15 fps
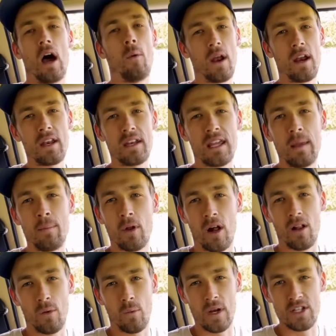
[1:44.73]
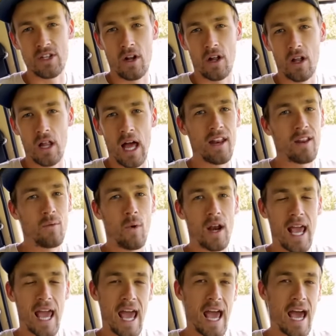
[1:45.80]
I wanted to keep it all original. I didn't want
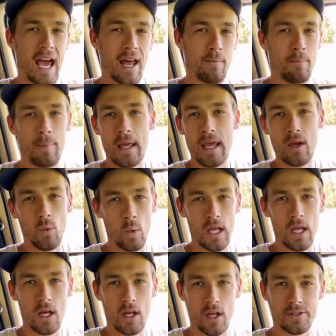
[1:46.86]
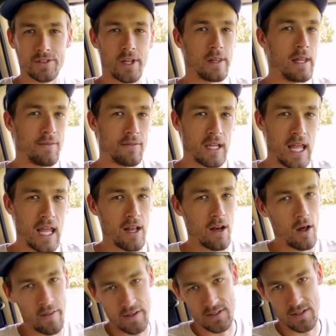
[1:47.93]
to add big wheels, a lift kit,
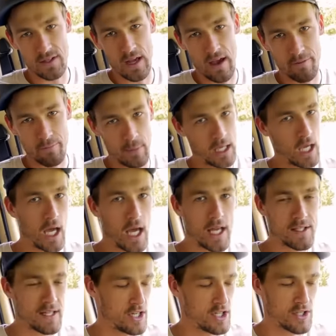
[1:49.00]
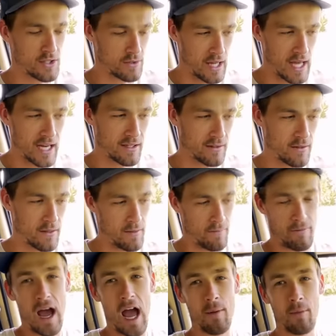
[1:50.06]
all this stuff, because I just liked the
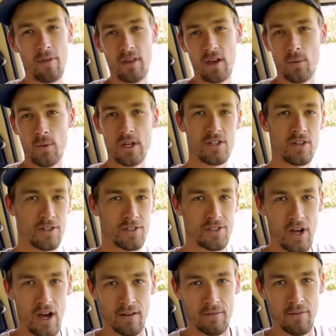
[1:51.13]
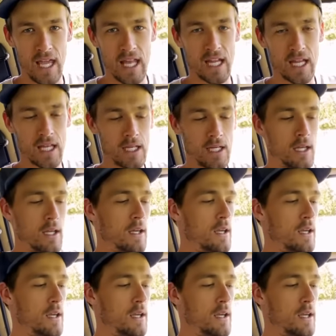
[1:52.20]
vibe of the original stock Vanagon.